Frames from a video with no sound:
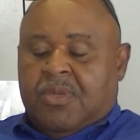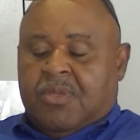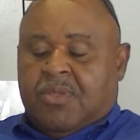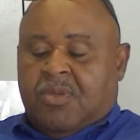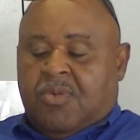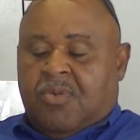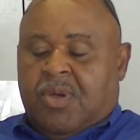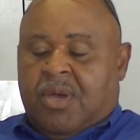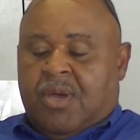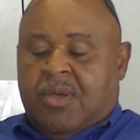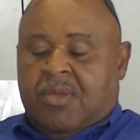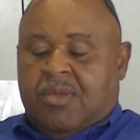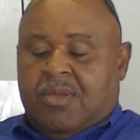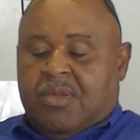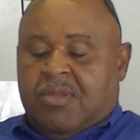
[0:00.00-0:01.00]
So
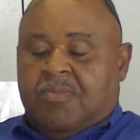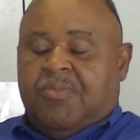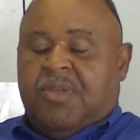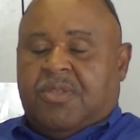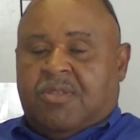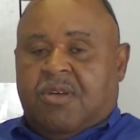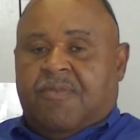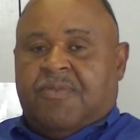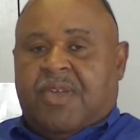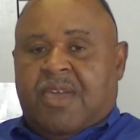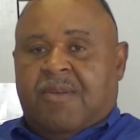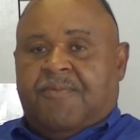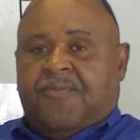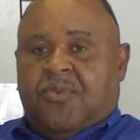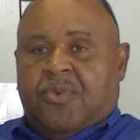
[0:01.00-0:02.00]
it'll be a tough
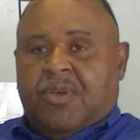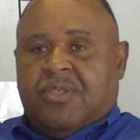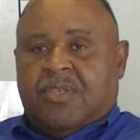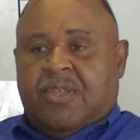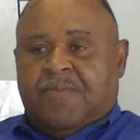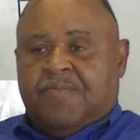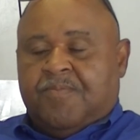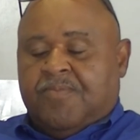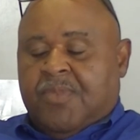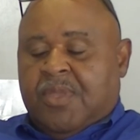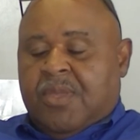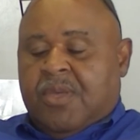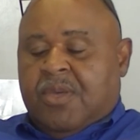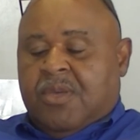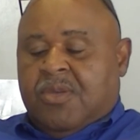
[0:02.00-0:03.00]
game for us. And,
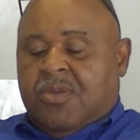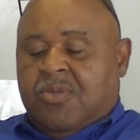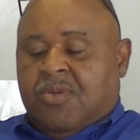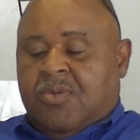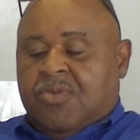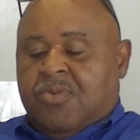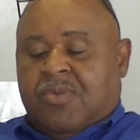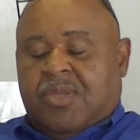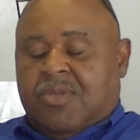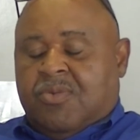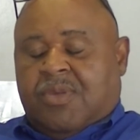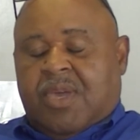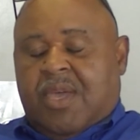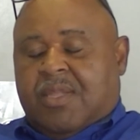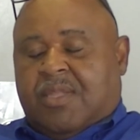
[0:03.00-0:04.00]
You know, you
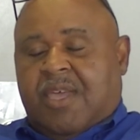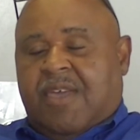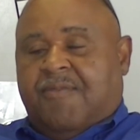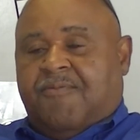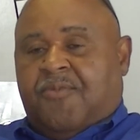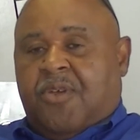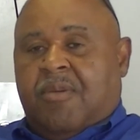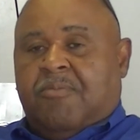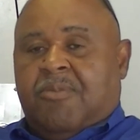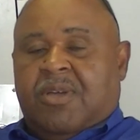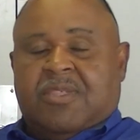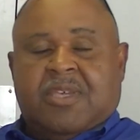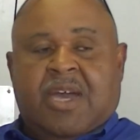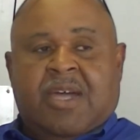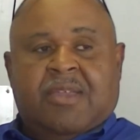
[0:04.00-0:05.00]
can't take very
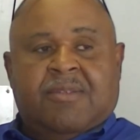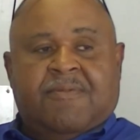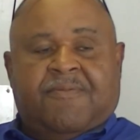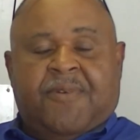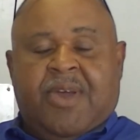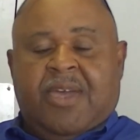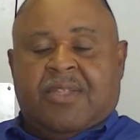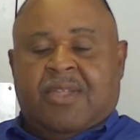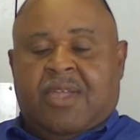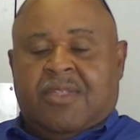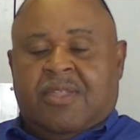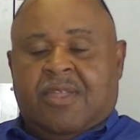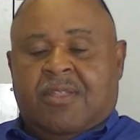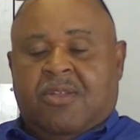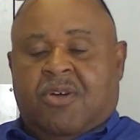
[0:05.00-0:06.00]
much out of the fact
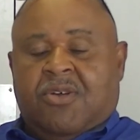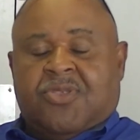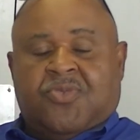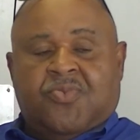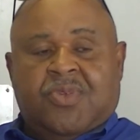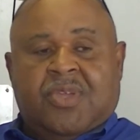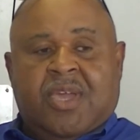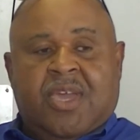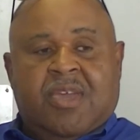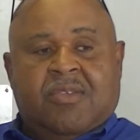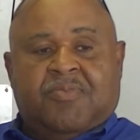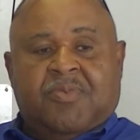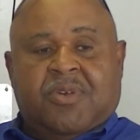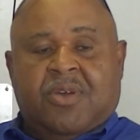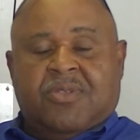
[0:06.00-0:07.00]
that they lost three
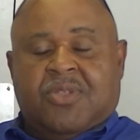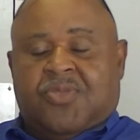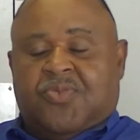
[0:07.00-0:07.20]
games, because the